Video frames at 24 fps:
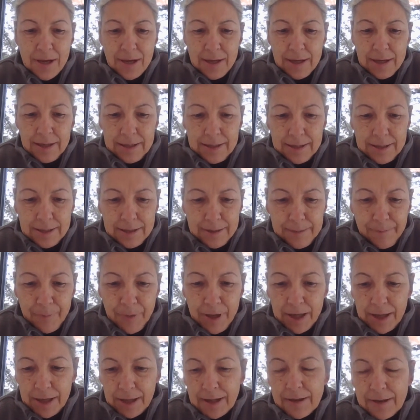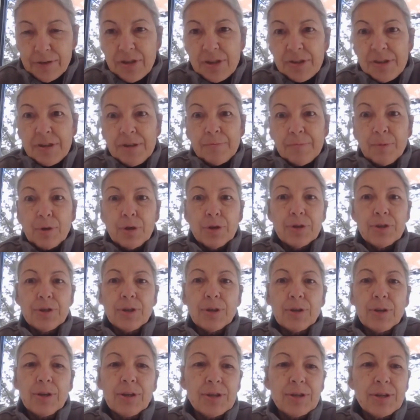Um, and it gives us some good
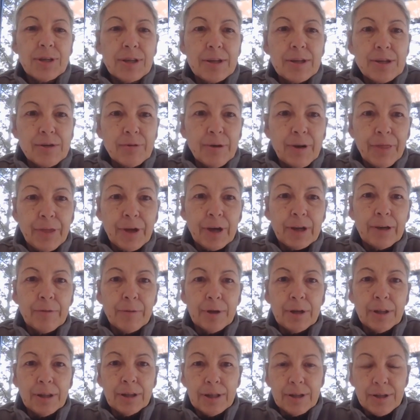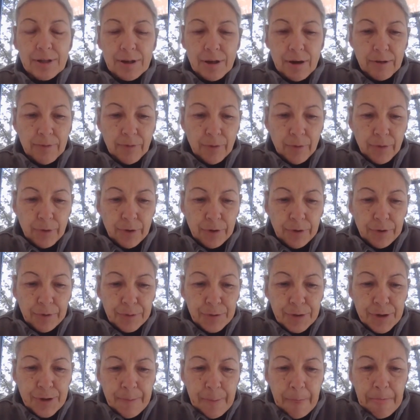statistics, so I thought I would at least cover
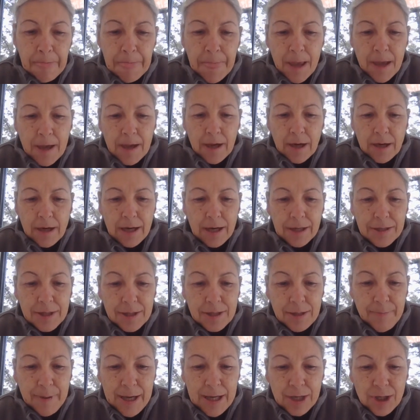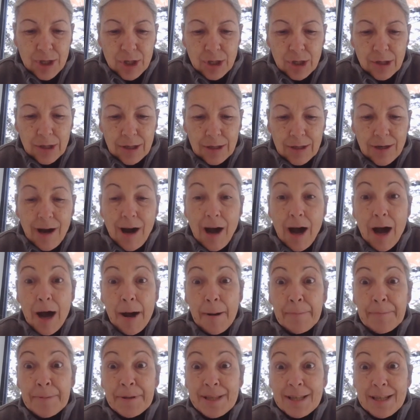those. Constipation,
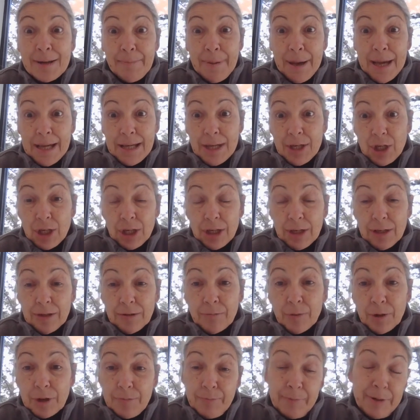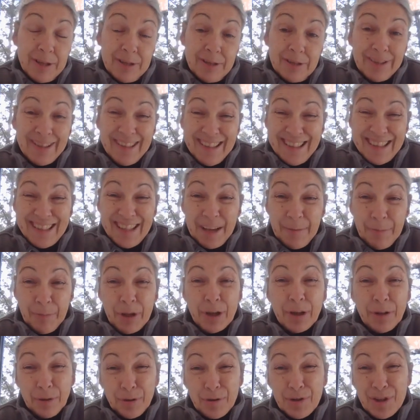obstipation, which basically is the same
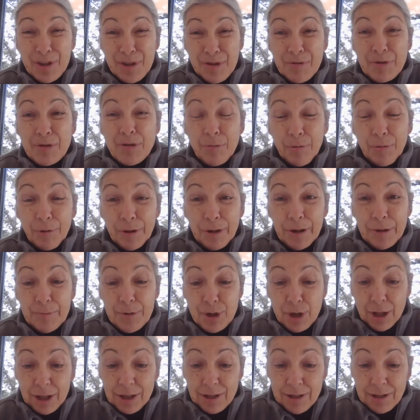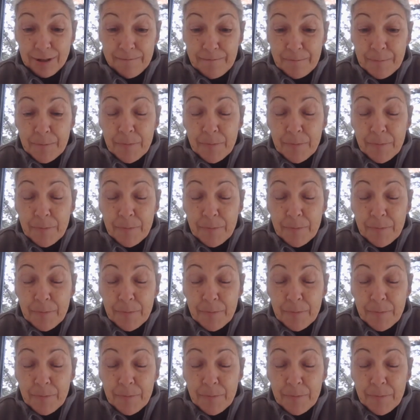thing, they're just totally obstructed.